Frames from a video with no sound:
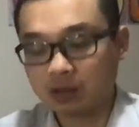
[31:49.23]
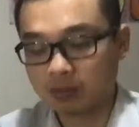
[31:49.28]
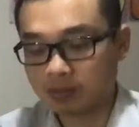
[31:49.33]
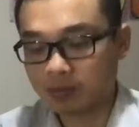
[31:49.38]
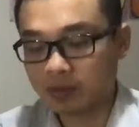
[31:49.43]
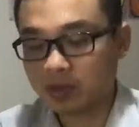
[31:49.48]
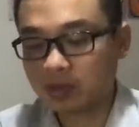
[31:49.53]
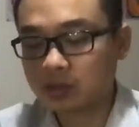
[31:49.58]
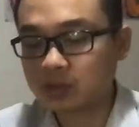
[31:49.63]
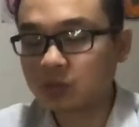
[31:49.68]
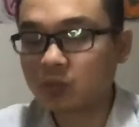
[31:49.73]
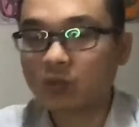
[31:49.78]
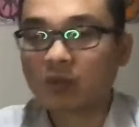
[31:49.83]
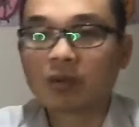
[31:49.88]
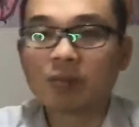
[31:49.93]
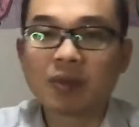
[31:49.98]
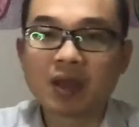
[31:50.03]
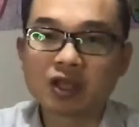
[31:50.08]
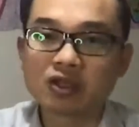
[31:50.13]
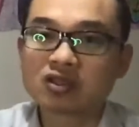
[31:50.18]
because
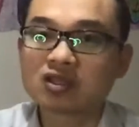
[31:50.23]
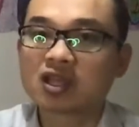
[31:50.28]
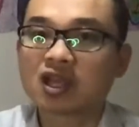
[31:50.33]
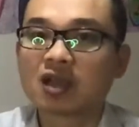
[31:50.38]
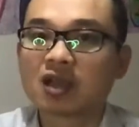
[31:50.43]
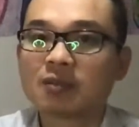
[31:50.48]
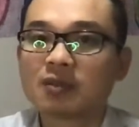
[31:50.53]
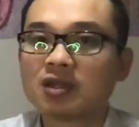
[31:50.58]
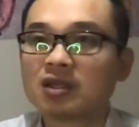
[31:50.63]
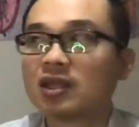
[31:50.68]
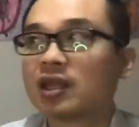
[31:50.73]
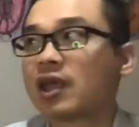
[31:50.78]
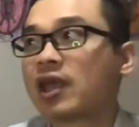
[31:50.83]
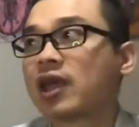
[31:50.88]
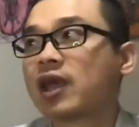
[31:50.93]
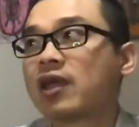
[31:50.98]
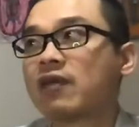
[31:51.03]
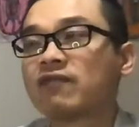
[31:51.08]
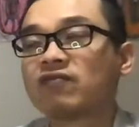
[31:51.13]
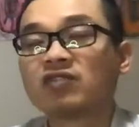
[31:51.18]
when patients come in, they
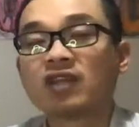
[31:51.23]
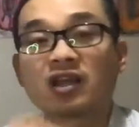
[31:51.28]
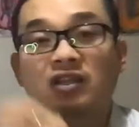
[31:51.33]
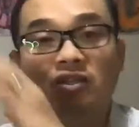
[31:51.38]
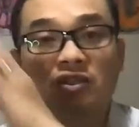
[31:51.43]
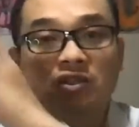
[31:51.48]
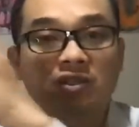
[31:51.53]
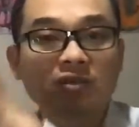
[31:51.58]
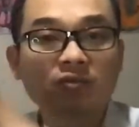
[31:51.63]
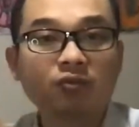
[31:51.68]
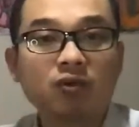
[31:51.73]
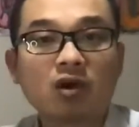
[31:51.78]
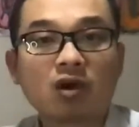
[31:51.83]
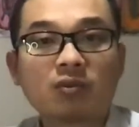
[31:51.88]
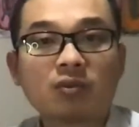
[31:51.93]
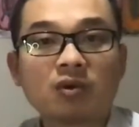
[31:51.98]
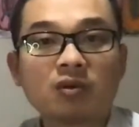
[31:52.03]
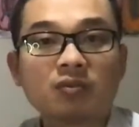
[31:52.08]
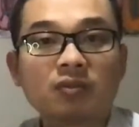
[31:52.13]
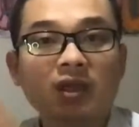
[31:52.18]
have digestion
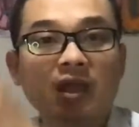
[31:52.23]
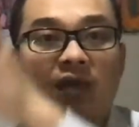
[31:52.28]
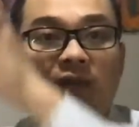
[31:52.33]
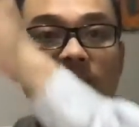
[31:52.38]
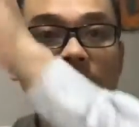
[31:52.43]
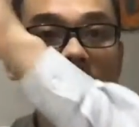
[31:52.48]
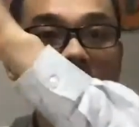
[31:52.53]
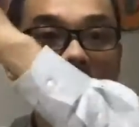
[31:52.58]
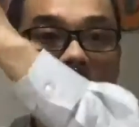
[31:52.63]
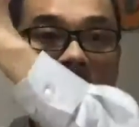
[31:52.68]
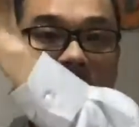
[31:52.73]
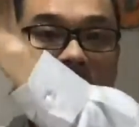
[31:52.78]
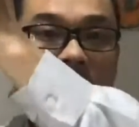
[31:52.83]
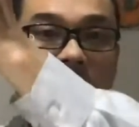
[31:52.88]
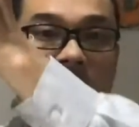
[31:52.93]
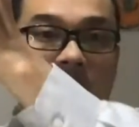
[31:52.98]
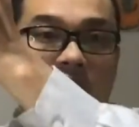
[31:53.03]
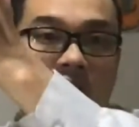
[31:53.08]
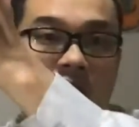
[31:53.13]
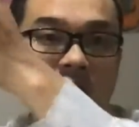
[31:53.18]
problem, they have
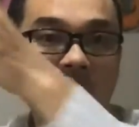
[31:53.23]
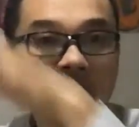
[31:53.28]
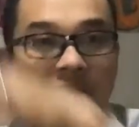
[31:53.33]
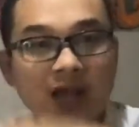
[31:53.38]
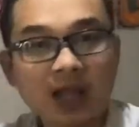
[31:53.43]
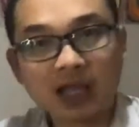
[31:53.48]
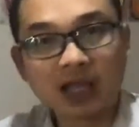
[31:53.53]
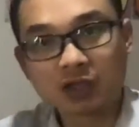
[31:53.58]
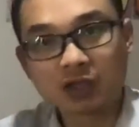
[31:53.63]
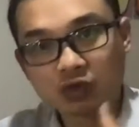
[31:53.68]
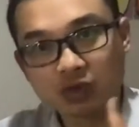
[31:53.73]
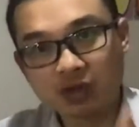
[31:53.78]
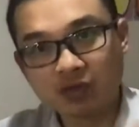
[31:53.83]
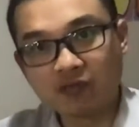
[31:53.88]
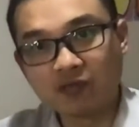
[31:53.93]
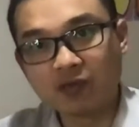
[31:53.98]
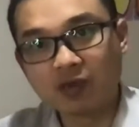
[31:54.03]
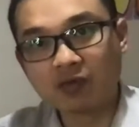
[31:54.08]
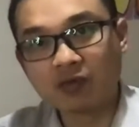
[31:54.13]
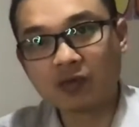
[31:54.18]
pain, and they're actually
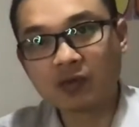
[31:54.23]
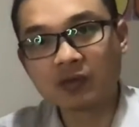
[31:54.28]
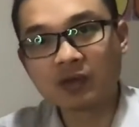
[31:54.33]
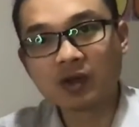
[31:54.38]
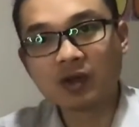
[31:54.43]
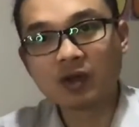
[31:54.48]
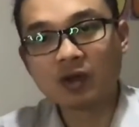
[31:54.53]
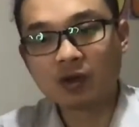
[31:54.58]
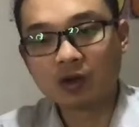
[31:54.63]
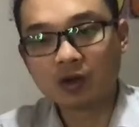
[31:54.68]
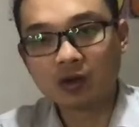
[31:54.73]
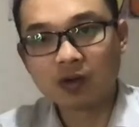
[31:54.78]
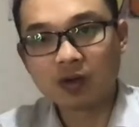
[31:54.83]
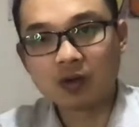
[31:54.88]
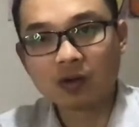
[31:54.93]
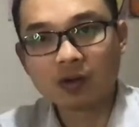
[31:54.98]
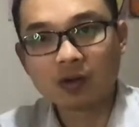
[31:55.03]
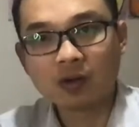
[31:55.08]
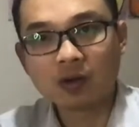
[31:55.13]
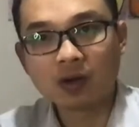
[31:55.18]
involved with
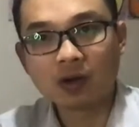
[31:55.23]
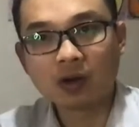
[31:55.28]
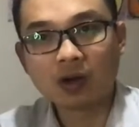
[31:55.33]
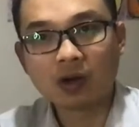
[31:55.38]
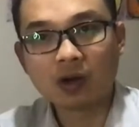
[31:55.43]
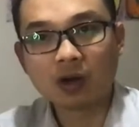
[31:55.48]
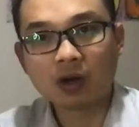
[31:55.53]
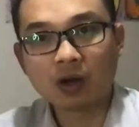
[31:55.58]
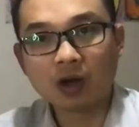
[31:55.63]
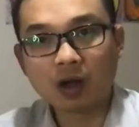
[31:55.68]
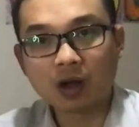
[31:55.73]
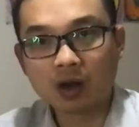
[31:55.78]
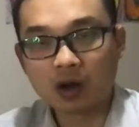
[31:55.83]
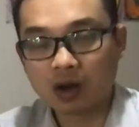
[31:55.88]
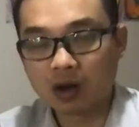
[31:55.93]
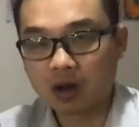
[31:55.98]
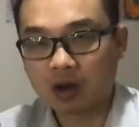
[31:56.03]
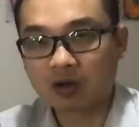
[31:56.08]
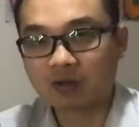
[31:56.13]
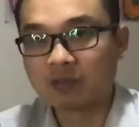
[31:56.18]
a
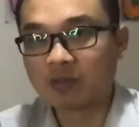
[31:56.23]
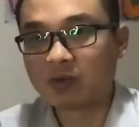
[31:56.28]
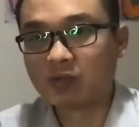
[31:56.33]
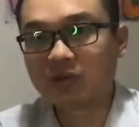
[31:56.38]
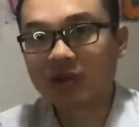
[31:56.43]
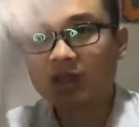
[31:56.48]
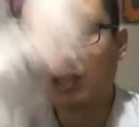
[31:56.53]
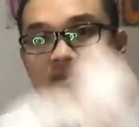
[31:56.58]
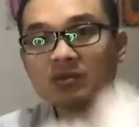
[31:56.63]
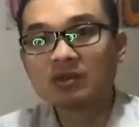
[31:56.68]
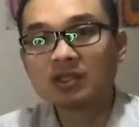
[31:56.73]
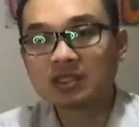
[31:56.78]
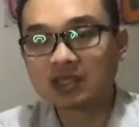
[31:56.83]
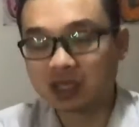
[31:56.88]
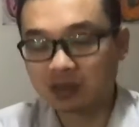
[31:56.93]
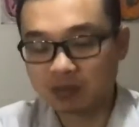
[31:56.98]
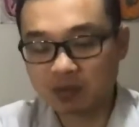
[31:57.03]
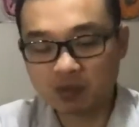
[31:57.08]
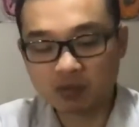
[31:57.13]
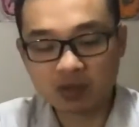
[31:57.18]
lot of meridians,
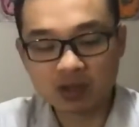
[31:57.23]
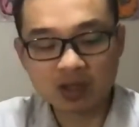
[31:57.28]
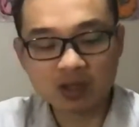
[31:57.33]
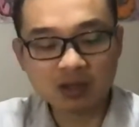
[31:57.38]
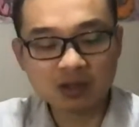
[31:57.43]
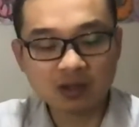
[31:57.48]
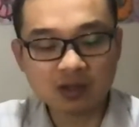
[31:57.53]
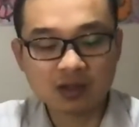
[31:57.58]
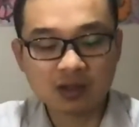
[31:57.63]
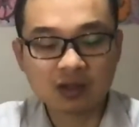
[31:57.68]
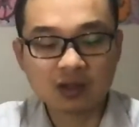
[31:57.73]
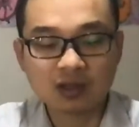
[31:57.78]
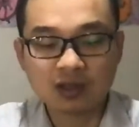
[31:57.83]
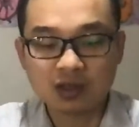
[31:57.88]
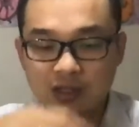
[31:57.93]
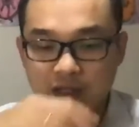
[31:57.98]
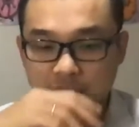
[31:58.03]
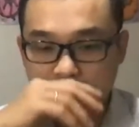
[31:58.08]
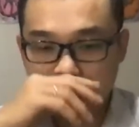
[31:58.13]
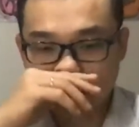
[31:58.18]
6 meridian.
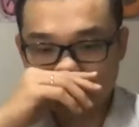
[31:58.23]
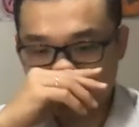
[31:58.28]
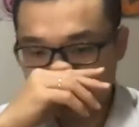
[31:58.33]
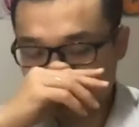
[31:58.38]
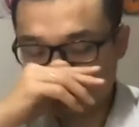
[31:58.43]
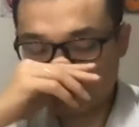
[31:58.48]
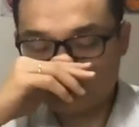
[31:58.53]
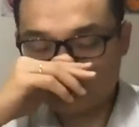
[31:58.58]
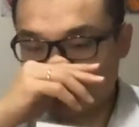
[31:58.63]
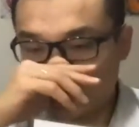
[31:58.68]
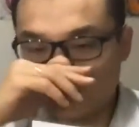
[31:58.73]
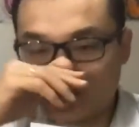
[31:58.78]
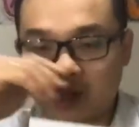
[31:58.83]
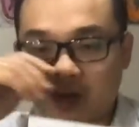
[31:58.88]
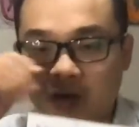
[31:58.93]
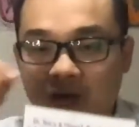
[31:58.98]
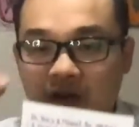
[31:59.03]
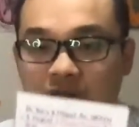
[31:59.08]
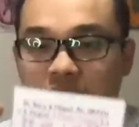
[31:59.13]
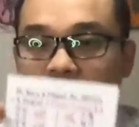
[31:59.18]
Then you can
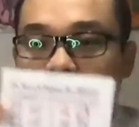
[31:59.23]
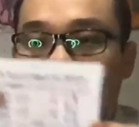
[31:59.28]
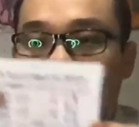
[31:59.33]
add on